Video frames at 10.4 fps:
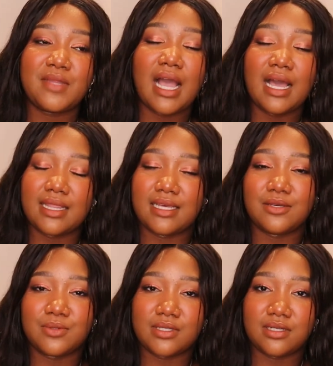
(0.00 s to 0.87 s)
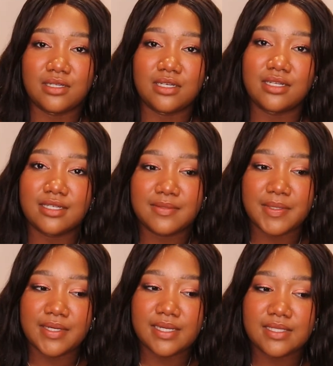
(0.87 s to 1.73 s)
I think it was still a good
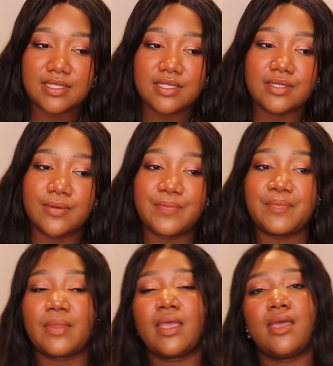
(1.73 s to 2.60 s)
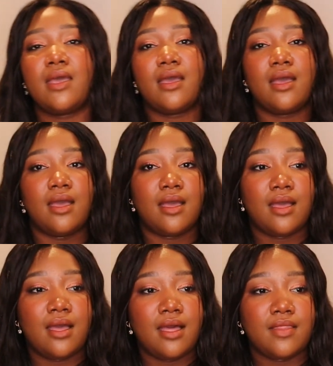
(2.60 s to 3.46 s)
experience. So
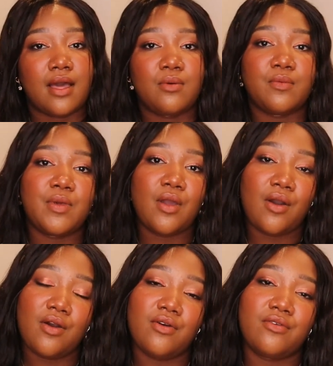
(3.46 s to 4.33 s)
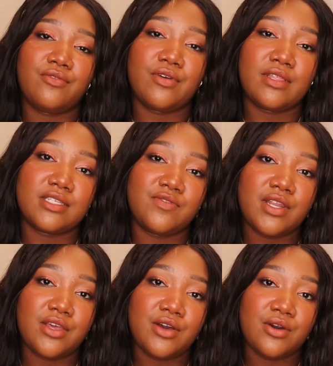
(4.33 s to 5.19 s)
that will be all for this
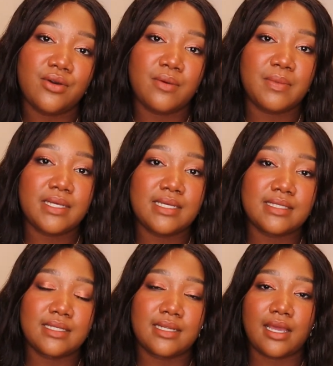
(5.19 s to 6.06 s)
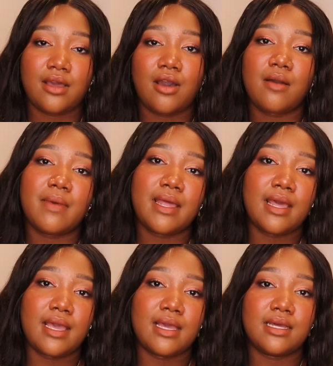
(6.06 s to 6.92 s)
video. Please like,
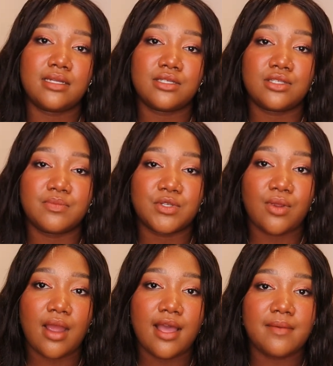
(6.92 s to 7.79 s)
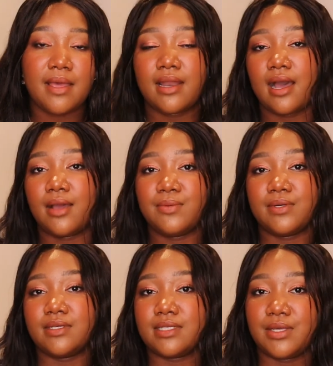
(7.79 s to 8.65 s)
comment, and subscribe, and I
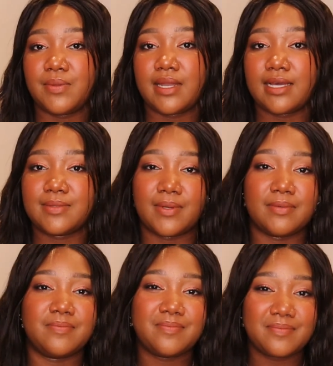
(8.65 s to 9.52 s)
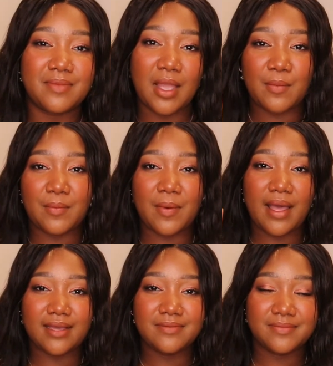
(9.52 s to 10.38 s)
will see you in the next one. Bye.